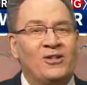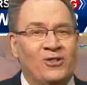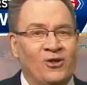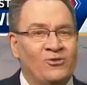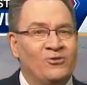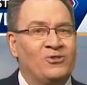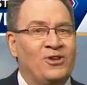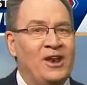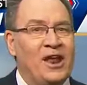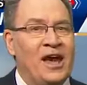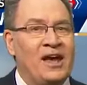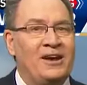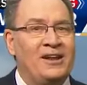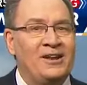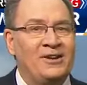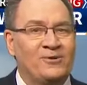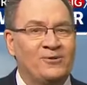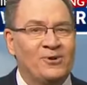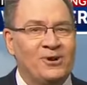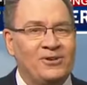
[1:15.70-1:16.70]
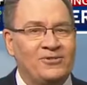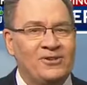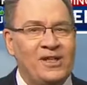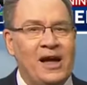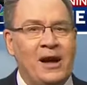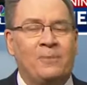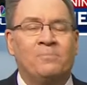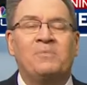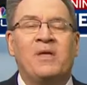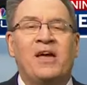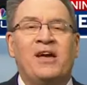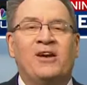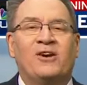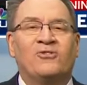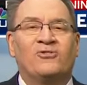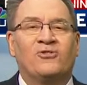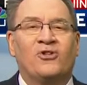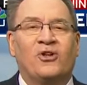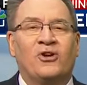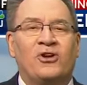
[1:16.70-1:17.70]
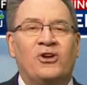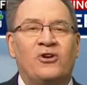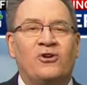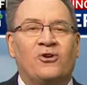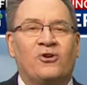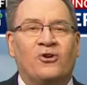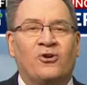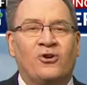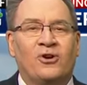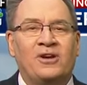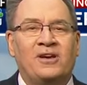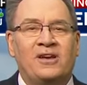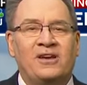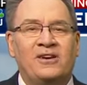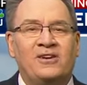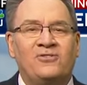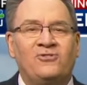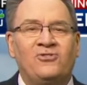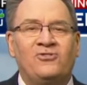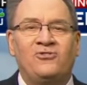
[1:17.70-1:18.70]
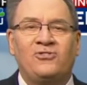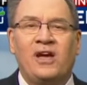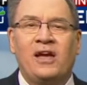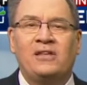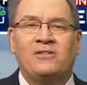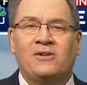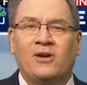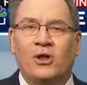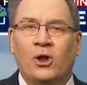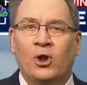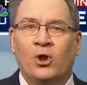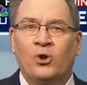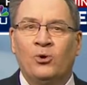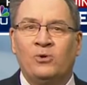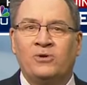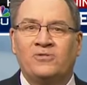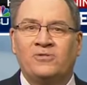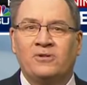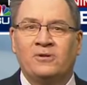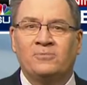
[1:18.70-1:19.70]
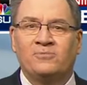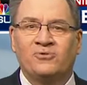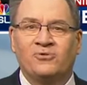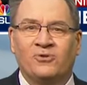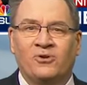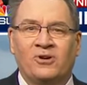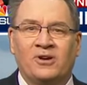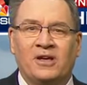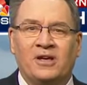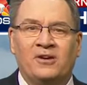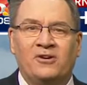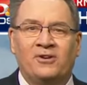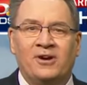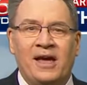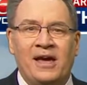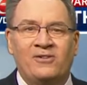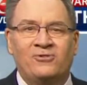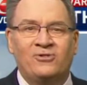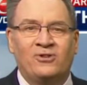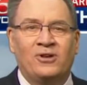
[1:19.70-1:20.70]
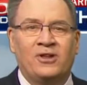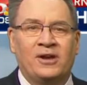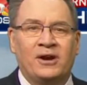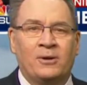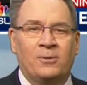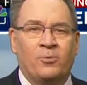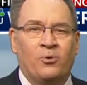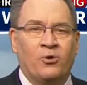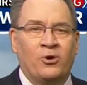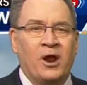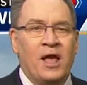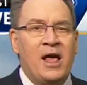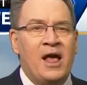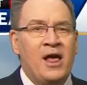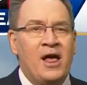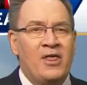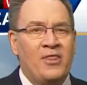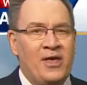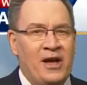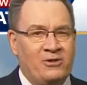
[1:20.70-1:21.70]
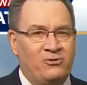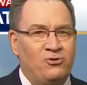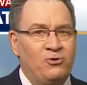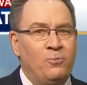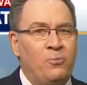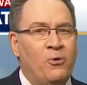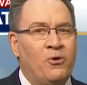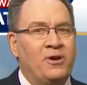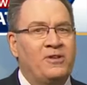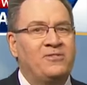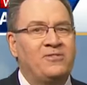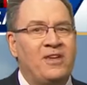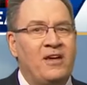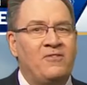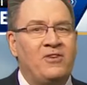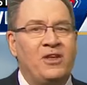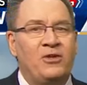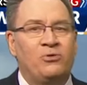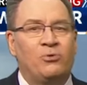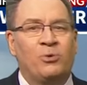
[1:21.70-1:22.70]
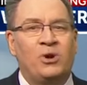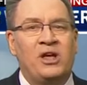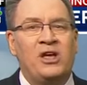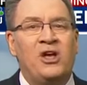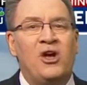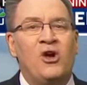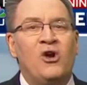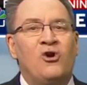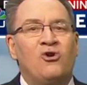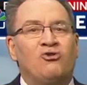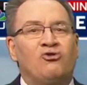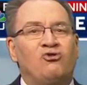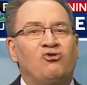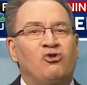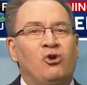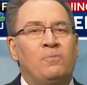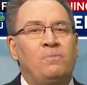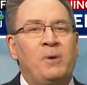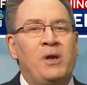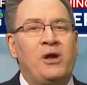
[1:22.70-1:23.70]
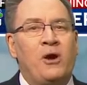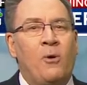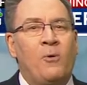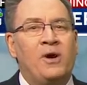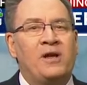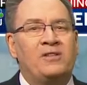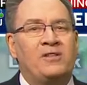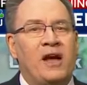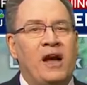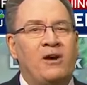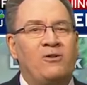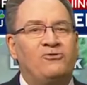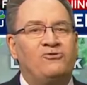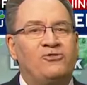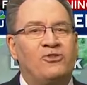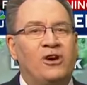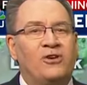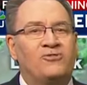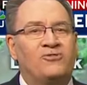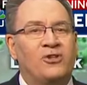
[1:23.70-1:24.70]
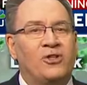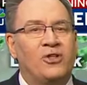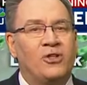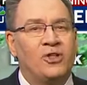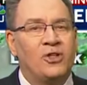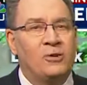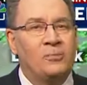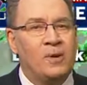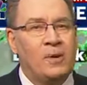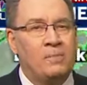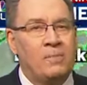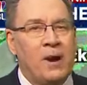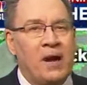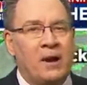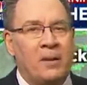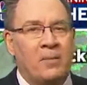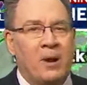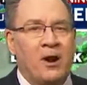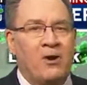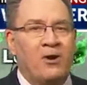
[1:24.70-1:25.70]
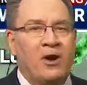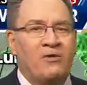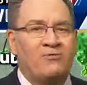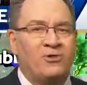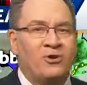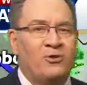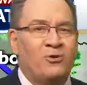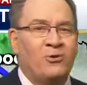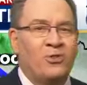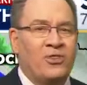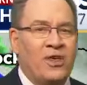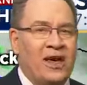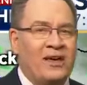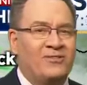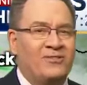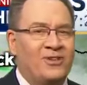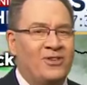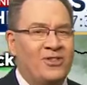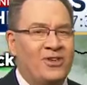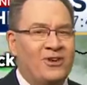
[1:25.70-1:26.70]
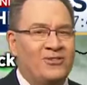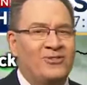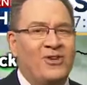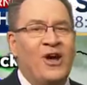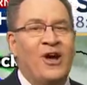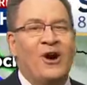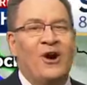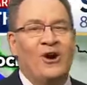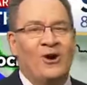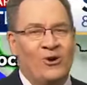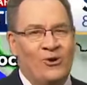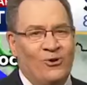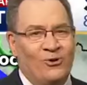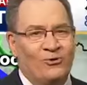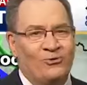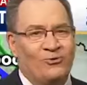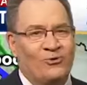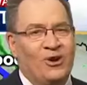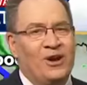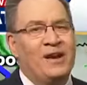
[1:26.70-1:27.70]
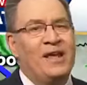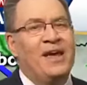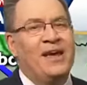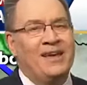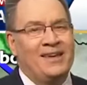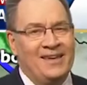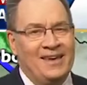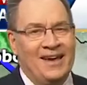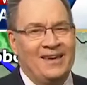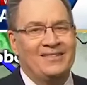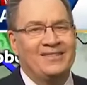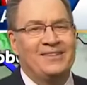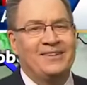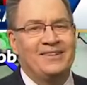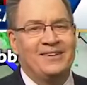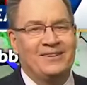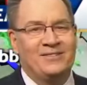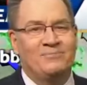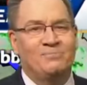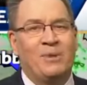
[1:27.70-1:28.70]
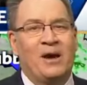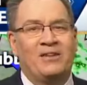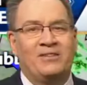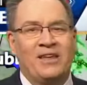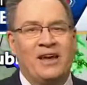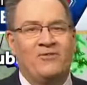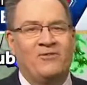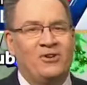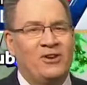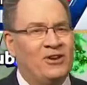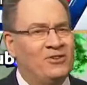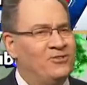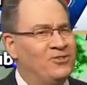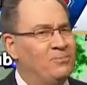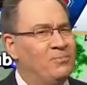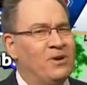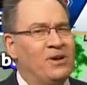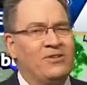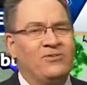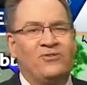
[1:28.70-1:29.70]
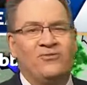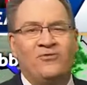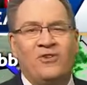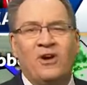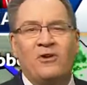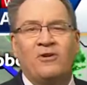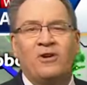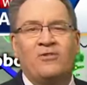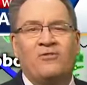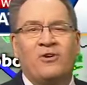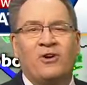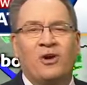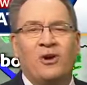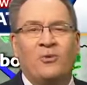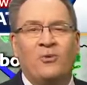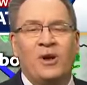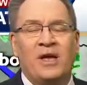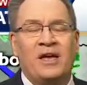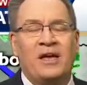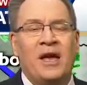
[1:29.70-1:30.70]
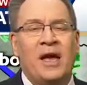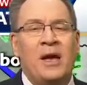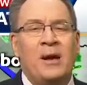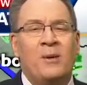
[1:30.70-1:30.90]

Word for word: close to 90 degrees now. Here's a look at your current conditions at Louis Armstrong International Airport. That 2.73 should be going down just a little bit by tomorrow afternoon thanks to this. A cold front, yes it is by definition, but it's very, very weak,